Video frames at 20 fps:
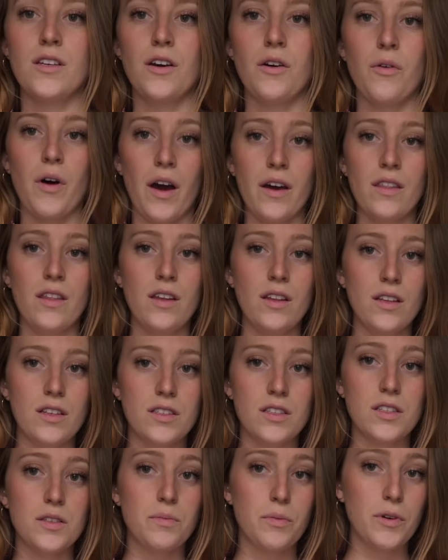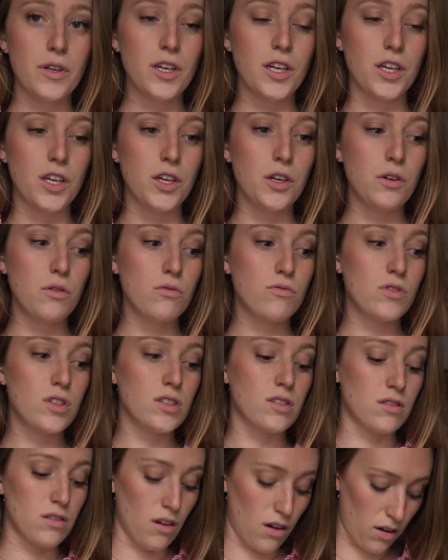So I think this is pretty cute
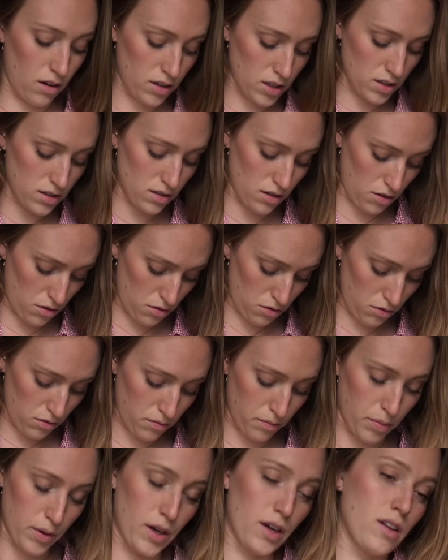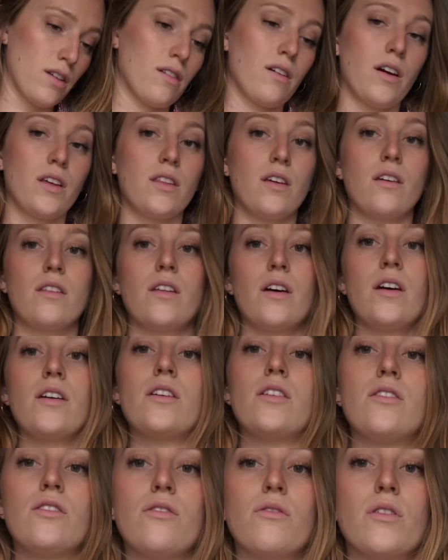just on its own, but I think that I
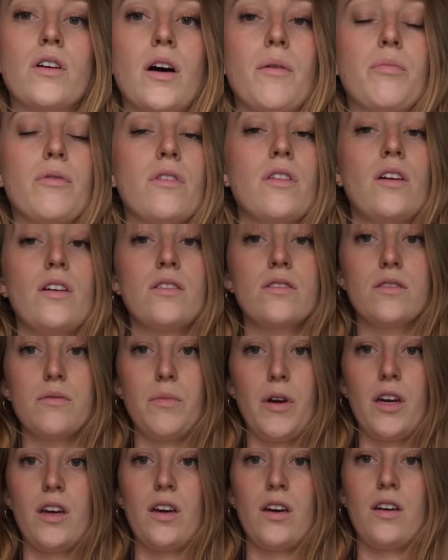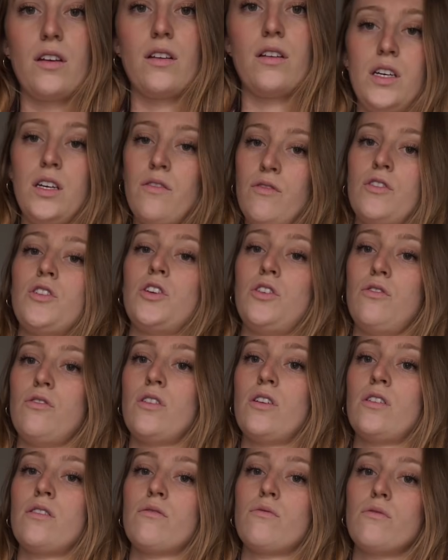could do a couple things to make it even
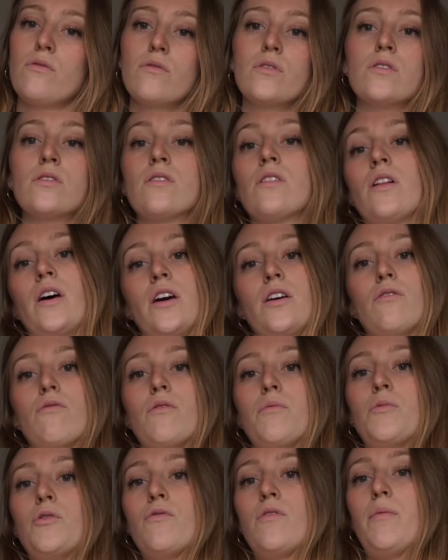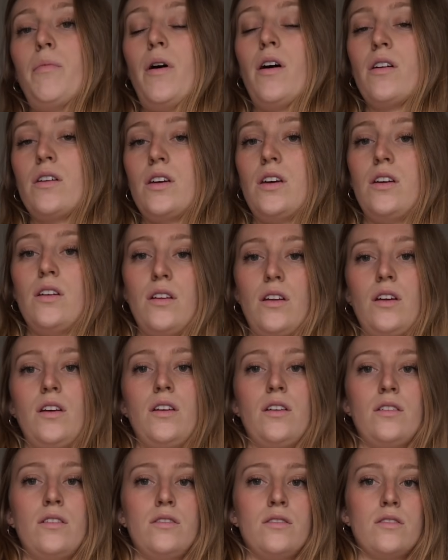cuter. With like remove the pocket
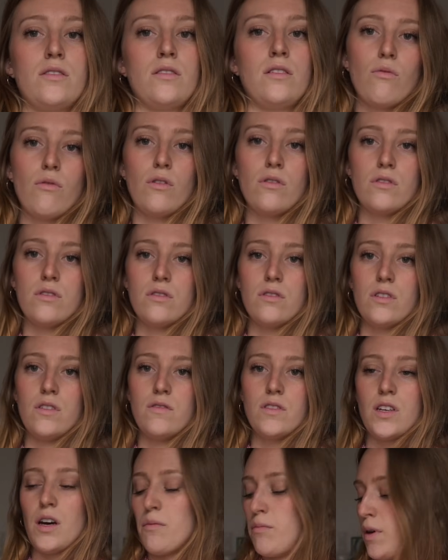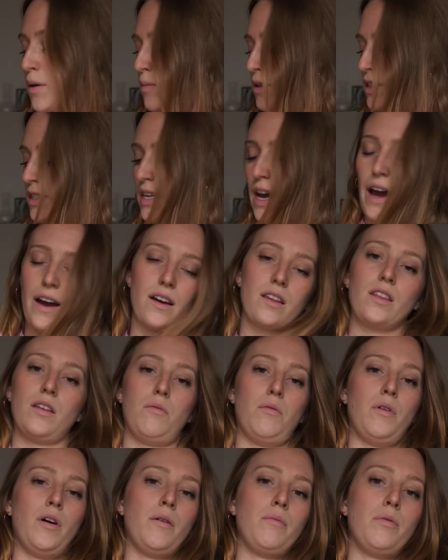and roll the sleeves up, maybe tack
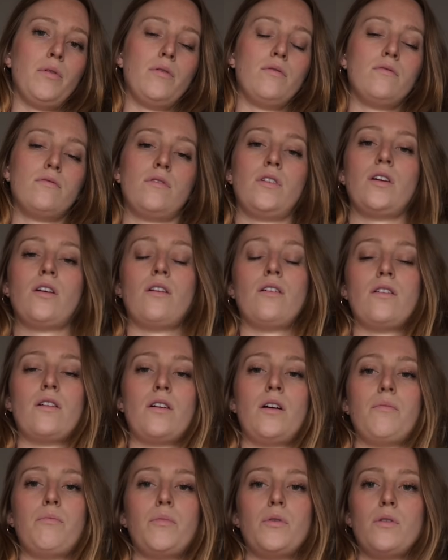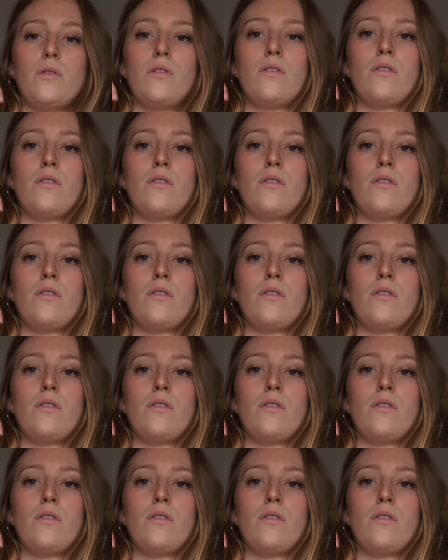them off like on a couple